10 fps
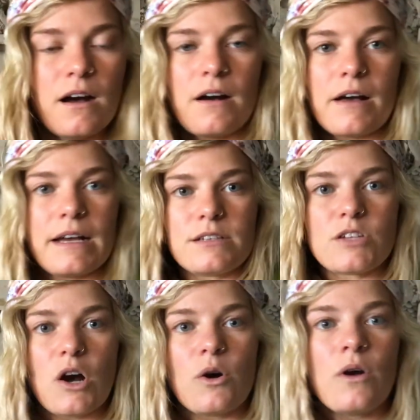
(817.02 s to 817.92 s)
Okay,
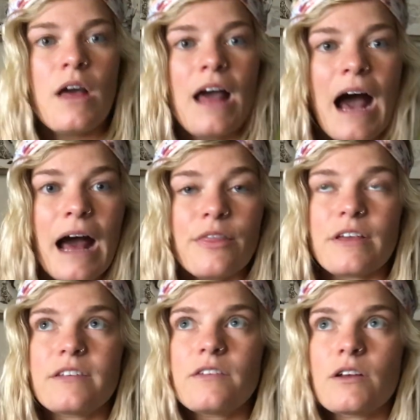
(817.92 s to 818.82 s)
so
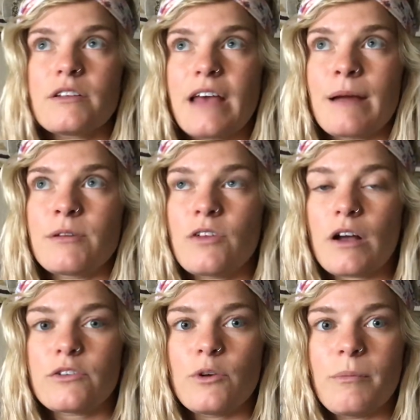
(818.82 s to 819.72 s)
this is a good time to
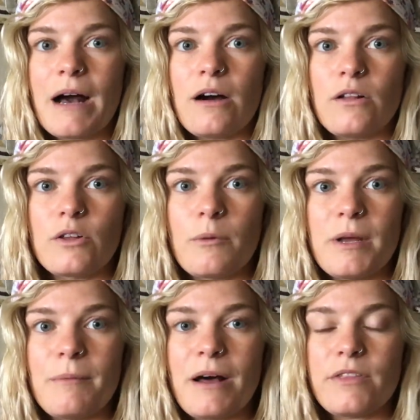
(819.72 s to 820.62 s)
talk to you about a little
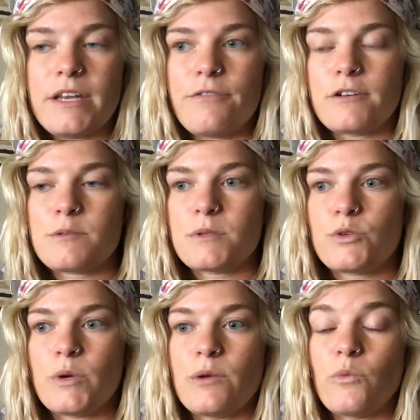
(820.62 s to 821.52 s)
bit about the difference
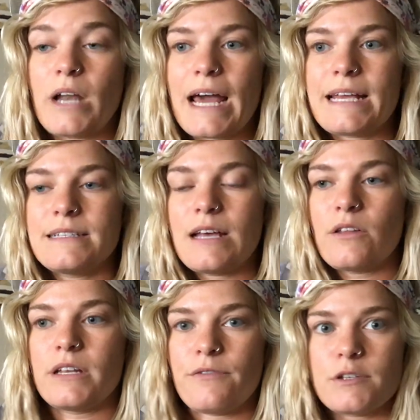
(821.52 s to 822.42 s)
between, what I can tell
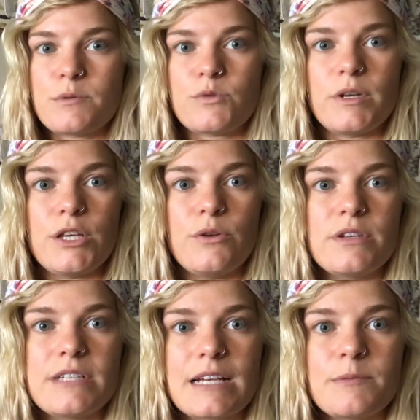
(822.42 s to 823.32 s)
the difference between a
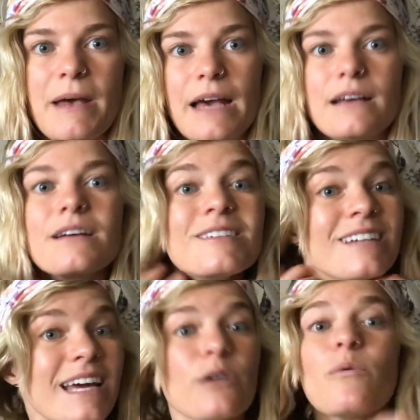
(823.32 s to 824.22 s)
unisex pack
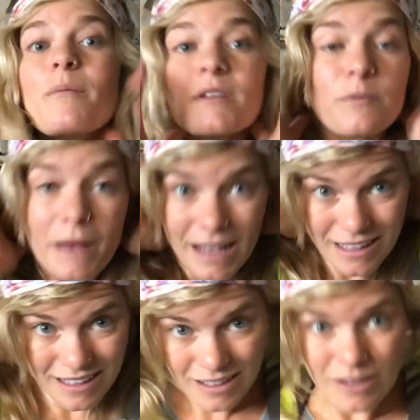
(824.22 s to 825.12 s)
and a woman's pack.
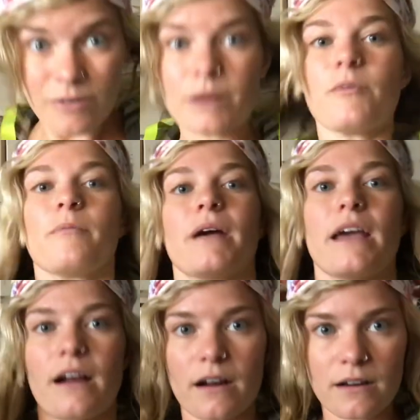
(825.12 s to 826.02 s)
I'm gonna move my
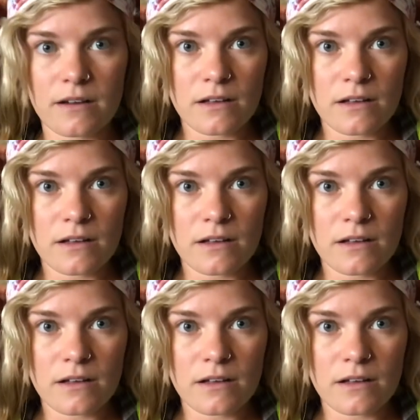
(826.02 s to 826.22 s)
hair.